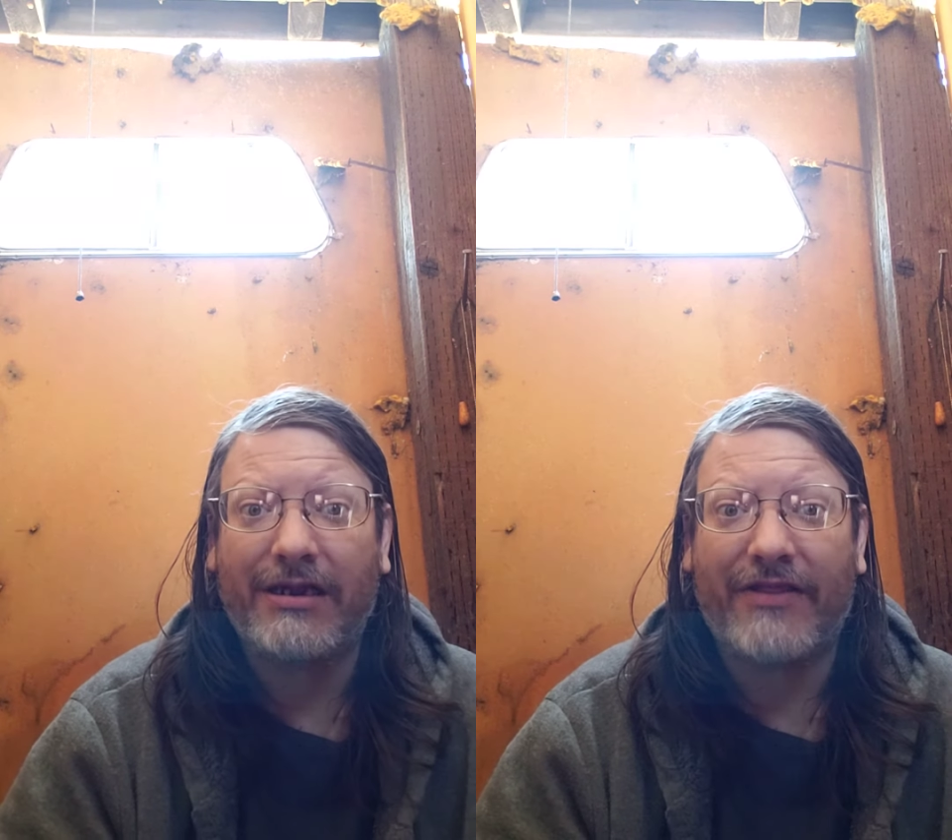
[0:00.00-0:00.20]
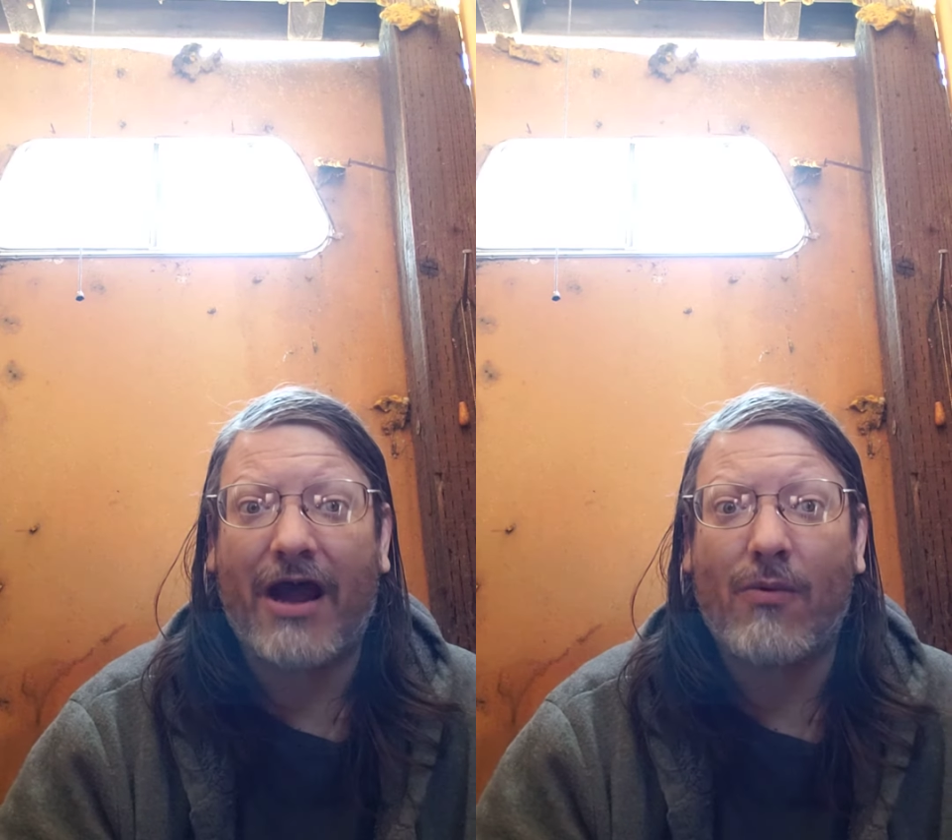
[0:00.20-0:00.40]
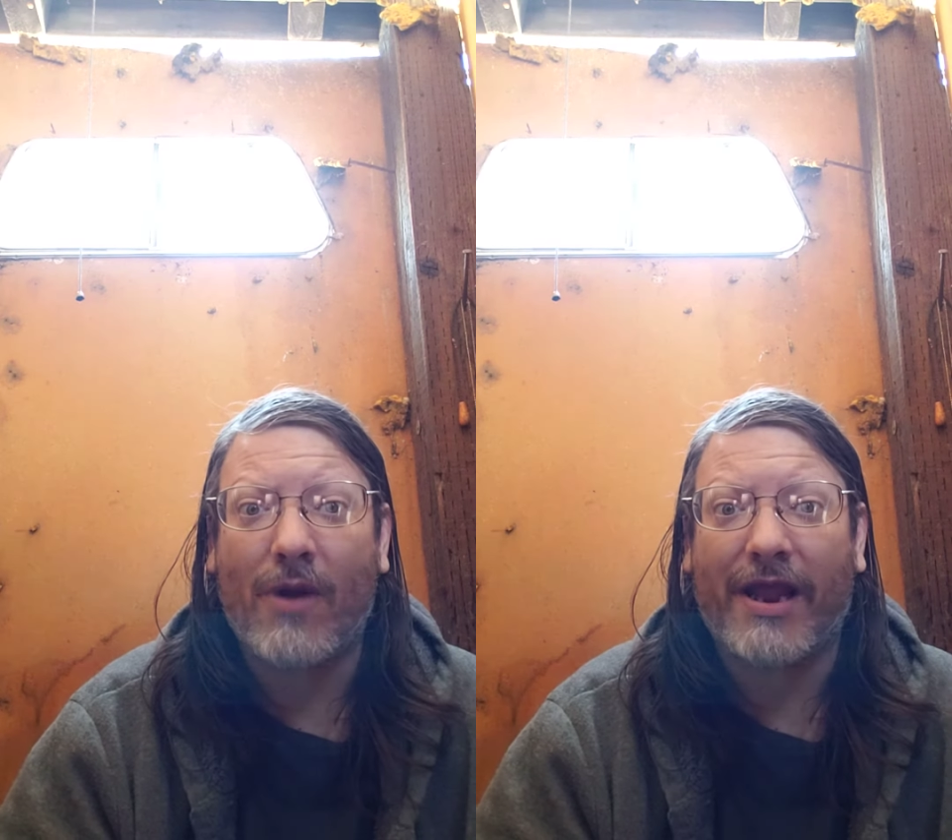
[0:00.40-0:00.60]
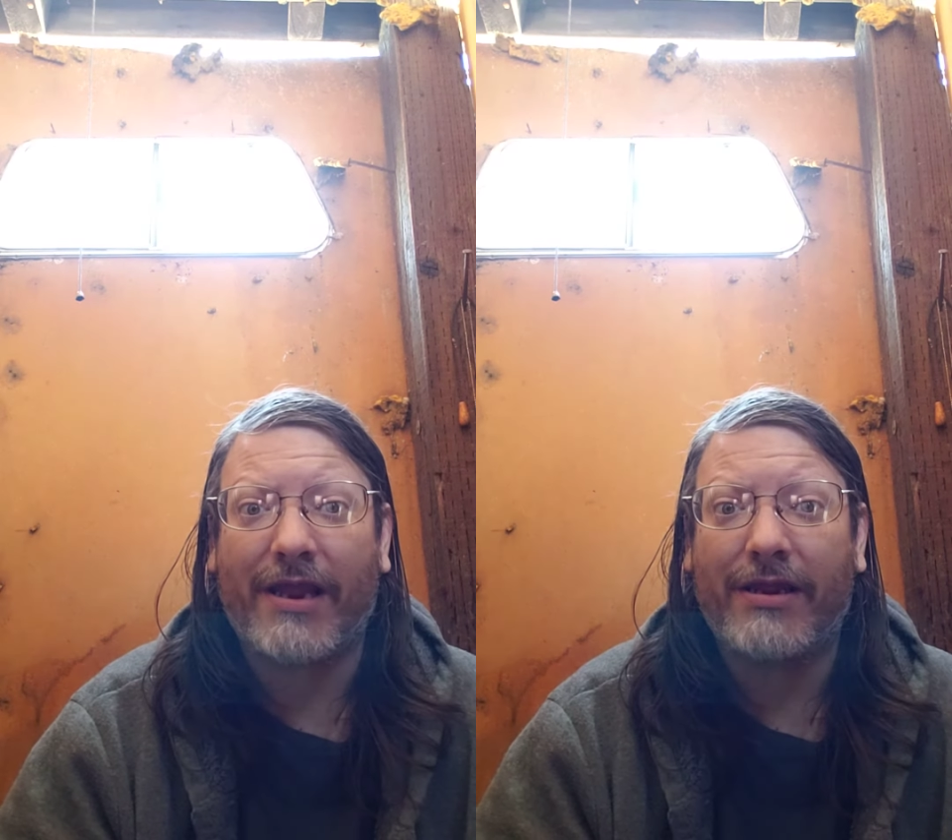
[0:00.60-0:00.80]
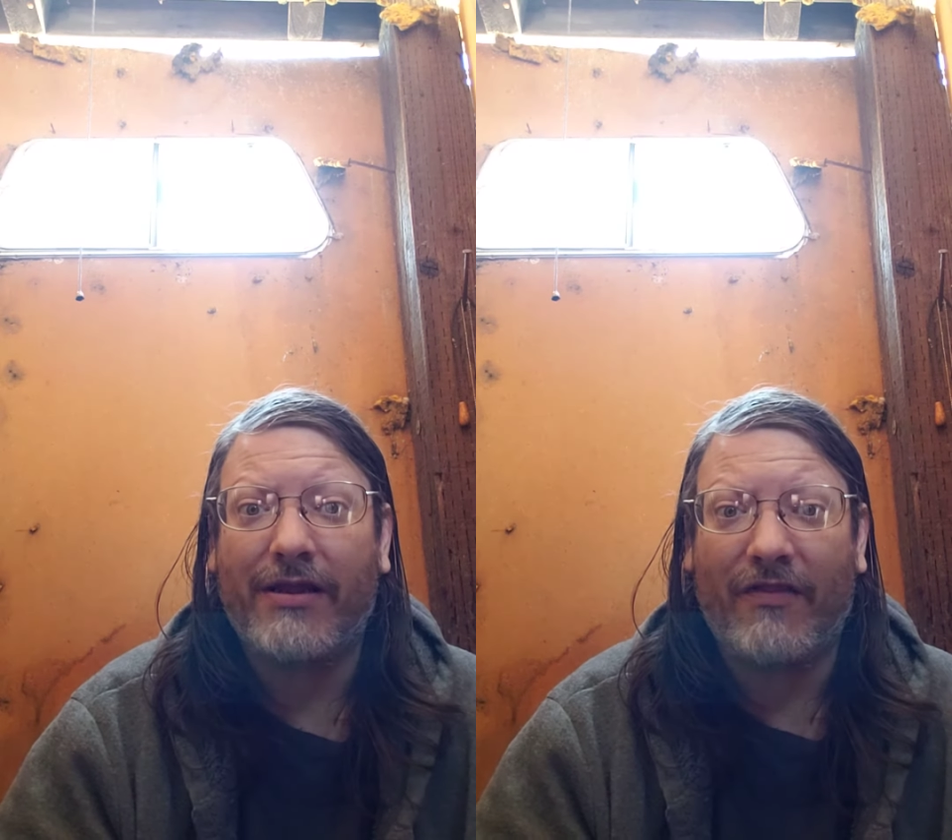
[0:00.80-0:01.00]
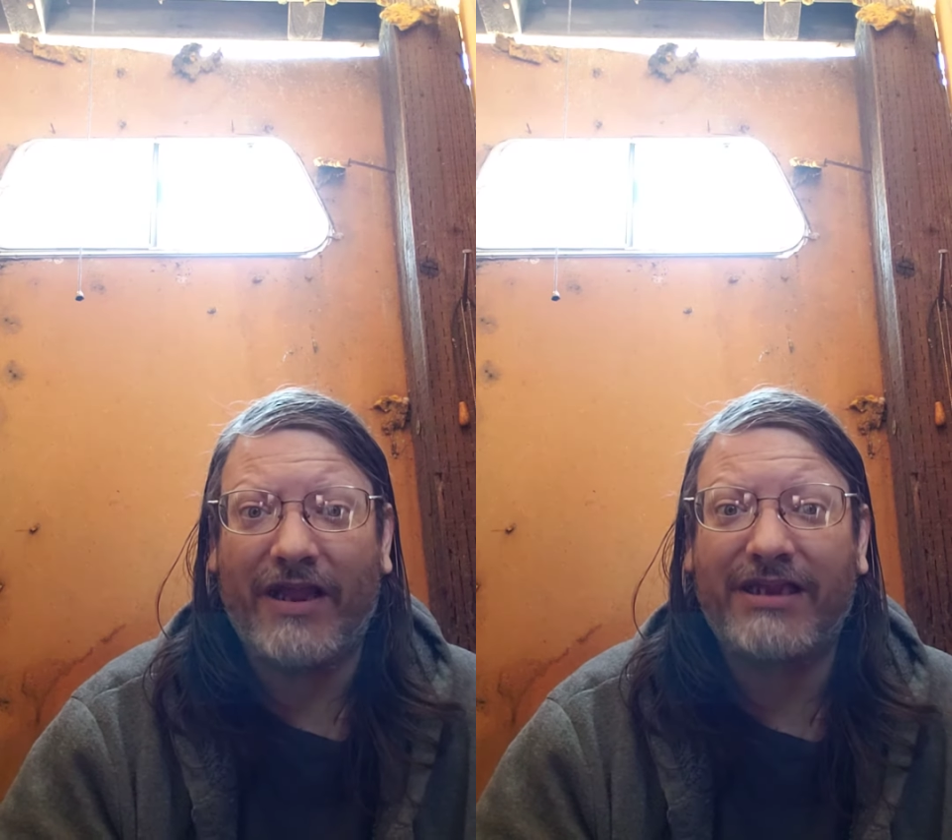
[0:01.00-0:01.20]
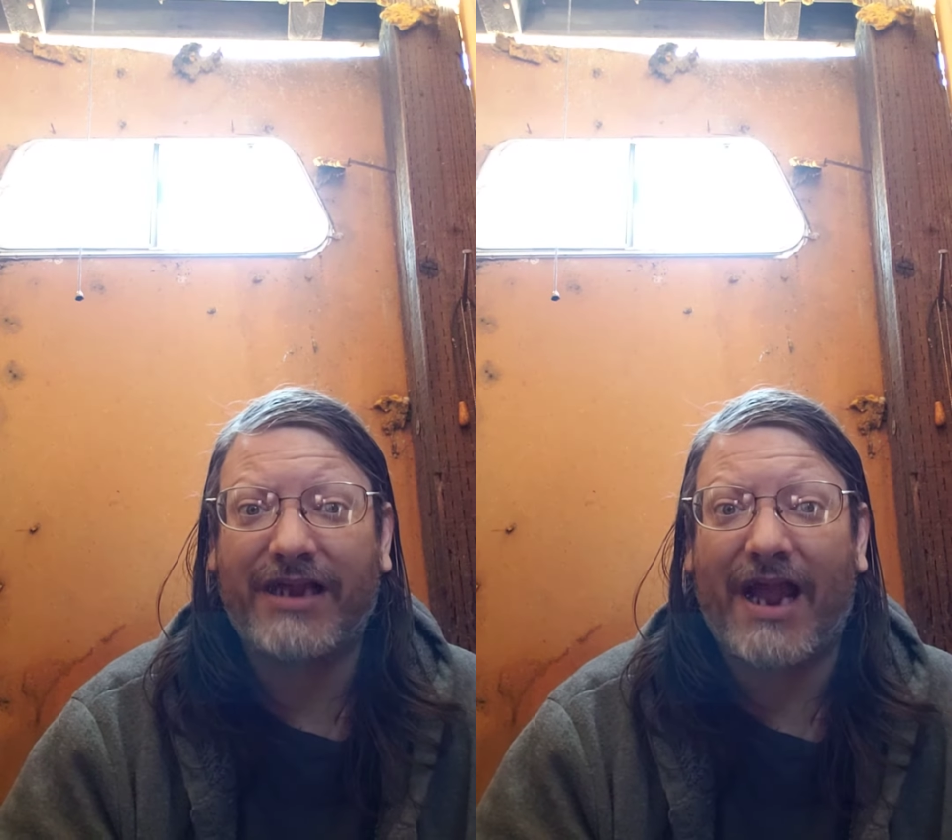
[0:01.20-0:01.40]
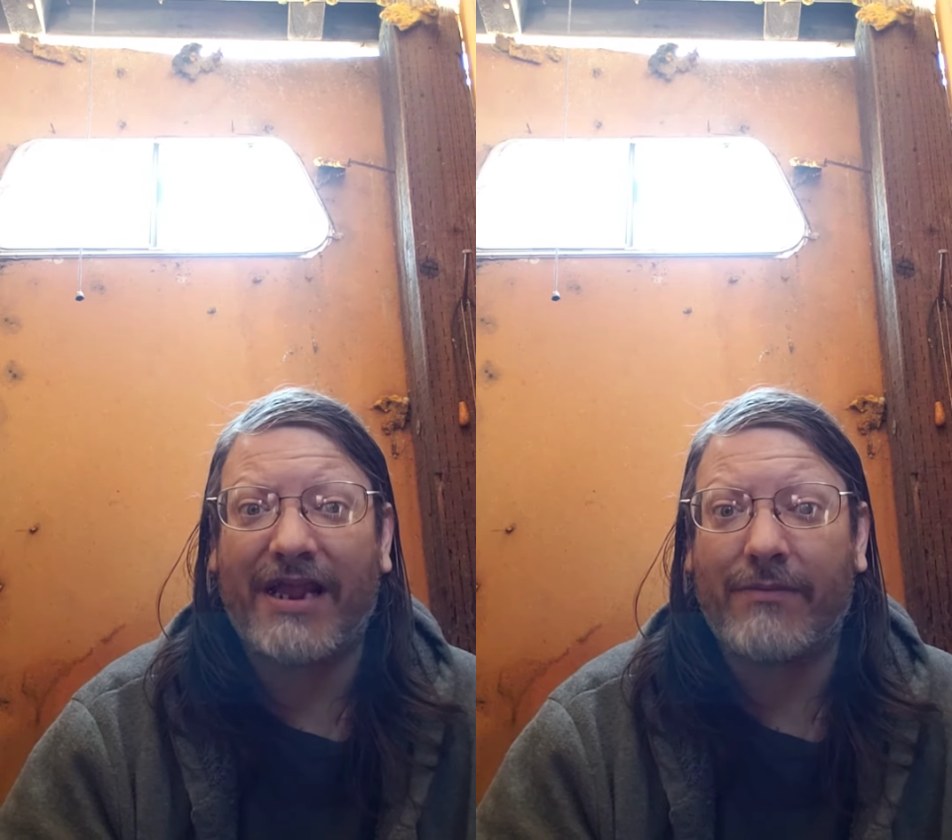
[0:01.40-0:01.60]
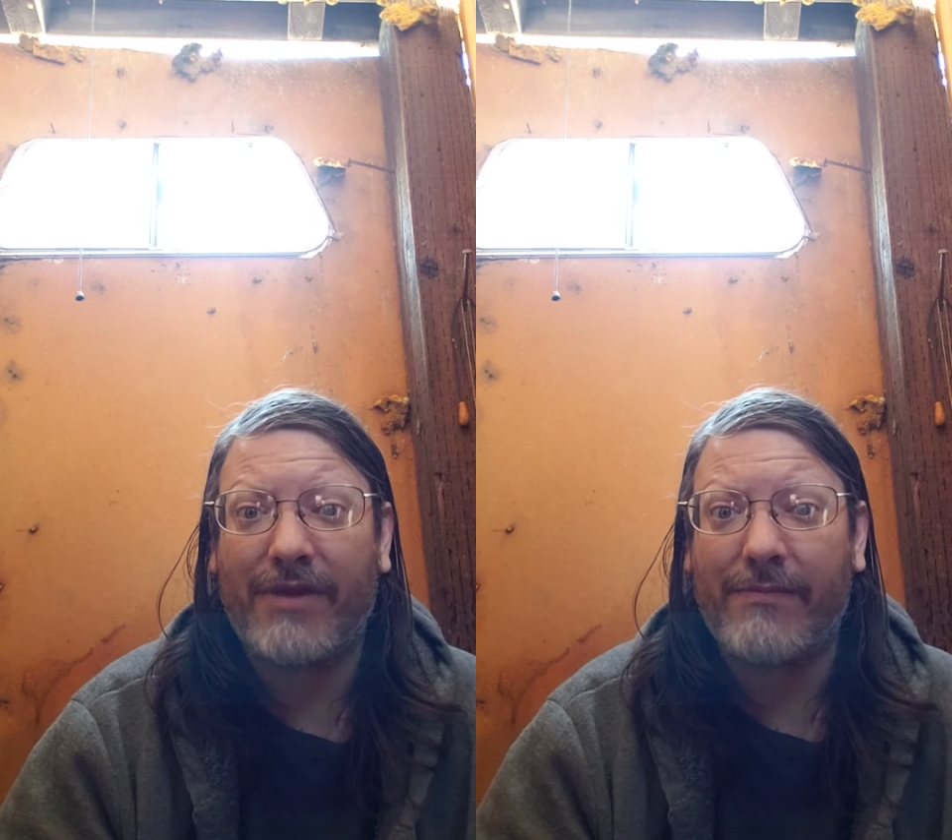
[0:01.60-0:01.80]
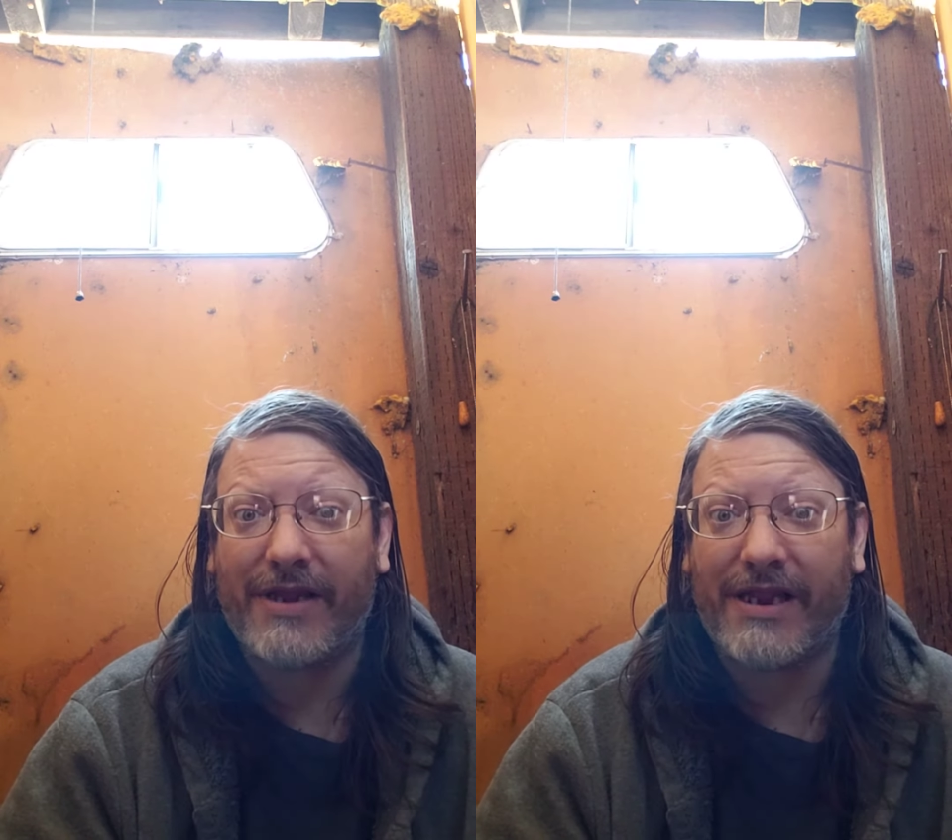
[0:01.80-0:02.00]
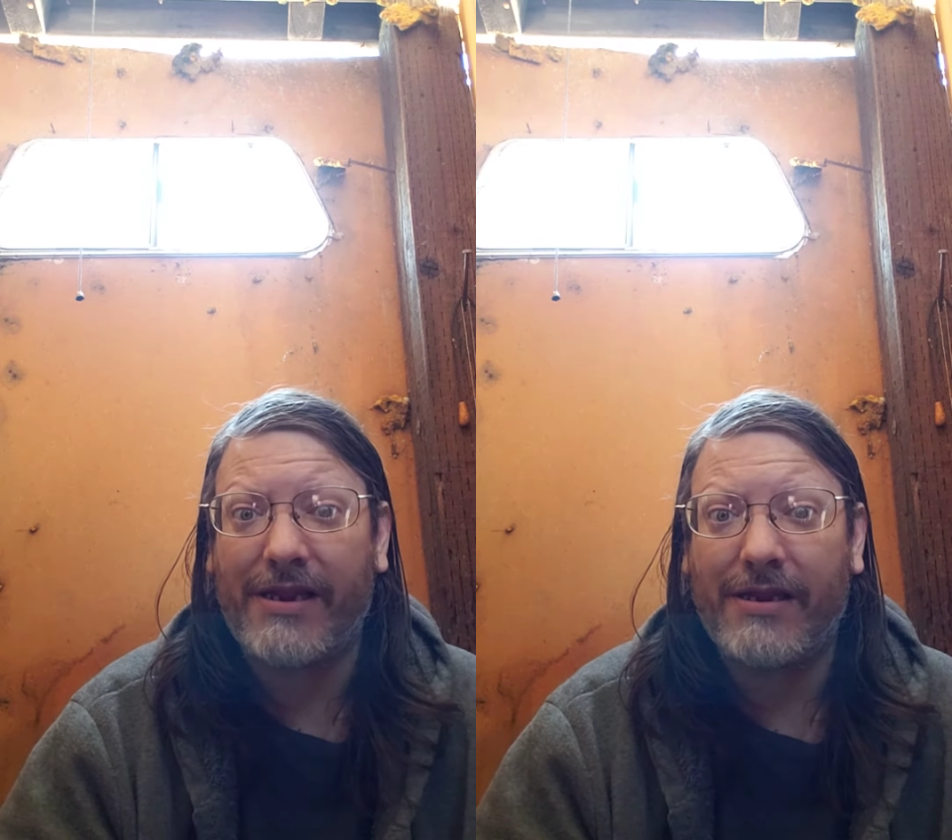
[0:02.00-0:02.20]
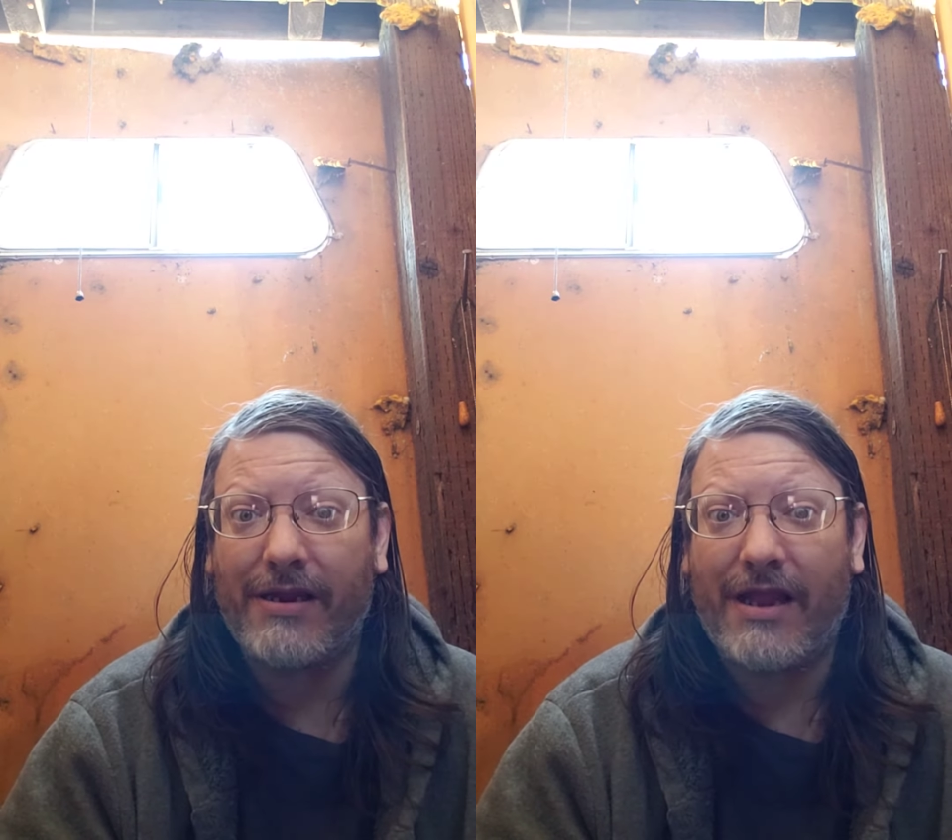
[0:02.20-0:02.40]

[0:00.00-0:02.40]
That way, this guy can be me,